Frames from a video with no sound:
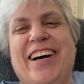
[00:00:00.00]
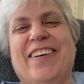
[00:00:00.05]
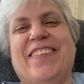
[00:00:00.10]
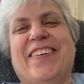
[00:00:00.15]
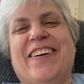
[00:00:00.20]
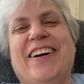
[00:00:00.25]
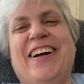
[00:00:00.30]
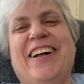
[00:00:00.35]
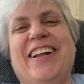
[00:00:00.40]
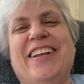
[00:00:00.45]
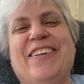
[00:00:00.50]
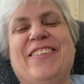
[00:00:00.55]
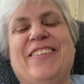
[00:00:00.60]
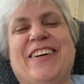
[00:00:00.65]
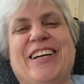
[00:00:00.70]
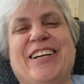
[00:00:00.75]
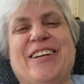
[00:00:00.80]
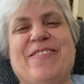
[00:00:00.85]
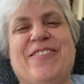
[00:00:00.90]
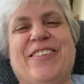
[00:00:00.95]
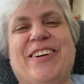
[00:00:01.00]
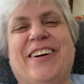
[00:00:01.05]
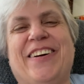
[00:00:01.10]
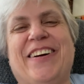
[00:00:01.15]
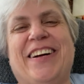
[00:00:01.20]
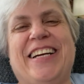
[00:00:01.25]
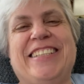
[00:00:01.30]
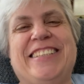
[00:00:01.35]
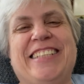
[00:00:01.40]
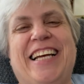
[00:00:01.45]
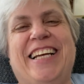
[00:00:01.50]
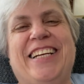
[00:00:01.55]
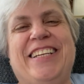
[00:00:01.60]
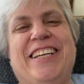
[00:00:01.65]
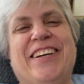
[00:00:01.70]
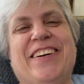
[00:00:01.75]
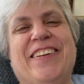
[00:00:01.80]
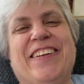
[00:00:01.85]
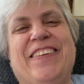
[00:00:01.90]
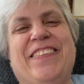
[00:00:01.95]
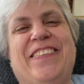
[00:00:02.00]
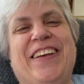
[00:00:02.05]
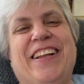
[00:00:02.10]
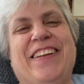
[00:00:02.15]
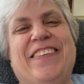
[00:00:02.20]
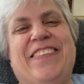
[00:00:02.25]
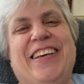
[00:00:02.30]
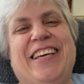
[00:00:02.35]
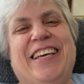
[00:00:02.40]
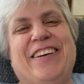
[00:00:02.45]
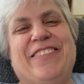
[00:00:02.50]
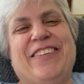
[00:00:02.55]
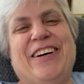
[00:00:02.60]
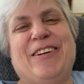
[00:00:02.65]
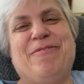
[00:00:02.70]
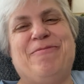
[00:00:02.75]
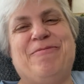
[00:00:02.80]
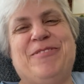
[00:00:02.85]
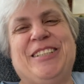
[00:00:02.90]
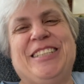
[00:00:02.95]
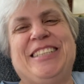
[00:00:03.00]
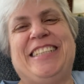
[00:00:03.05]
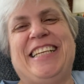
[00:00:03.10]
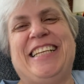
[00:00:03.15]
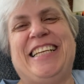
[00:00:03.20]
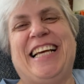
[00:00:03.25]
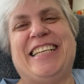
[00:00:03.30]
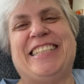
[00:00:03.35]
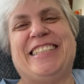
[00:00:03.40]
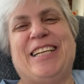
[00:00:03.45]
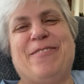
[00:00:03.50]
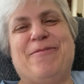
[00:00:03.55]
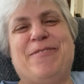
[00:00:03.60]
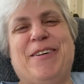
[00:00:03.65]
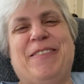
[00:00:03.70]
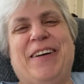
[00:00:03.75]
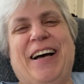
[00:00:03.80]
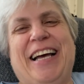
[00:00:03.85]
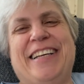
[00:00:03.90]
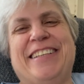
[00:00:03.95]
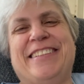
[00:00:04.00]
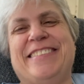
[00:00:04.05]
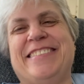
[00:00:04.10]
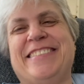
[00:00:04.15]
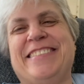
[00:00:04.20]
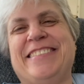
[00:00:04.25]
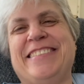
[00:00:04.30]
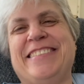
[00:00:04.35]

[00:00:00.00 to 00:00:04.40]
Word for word: We're all a work in progress, and you only fail if you give up. We'll see you next time. Bye-bye.